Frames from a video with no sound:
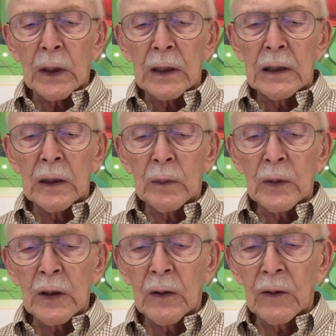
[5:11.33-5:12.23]
dim
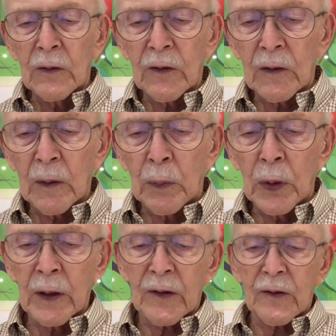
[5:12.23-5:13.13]
tears at the
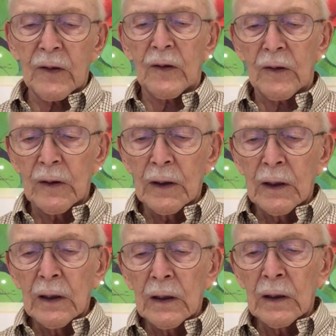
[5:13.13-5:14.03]
breasts
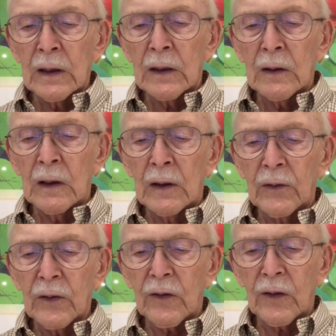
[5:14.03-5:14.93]
they could
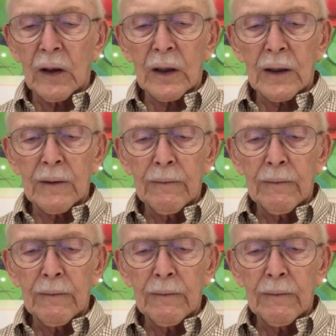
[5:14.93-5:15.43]
never suck.